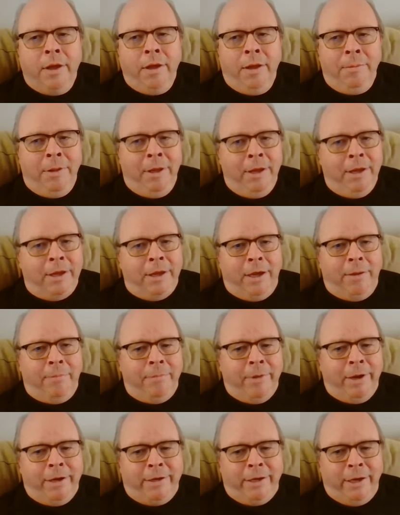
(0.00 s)
I'm like
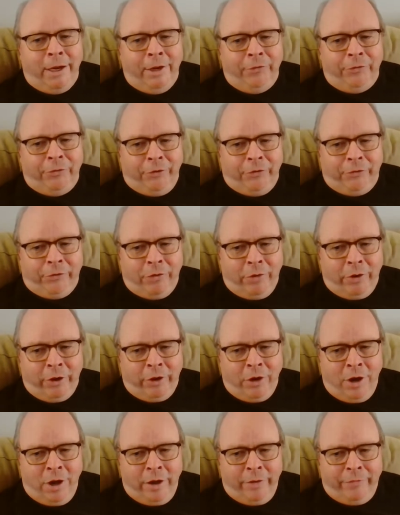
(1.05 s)
my texture's
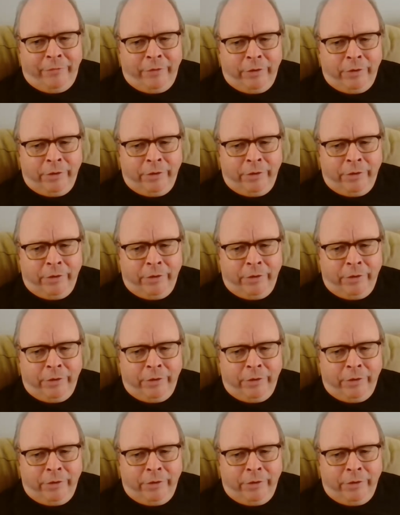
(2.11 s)
going off.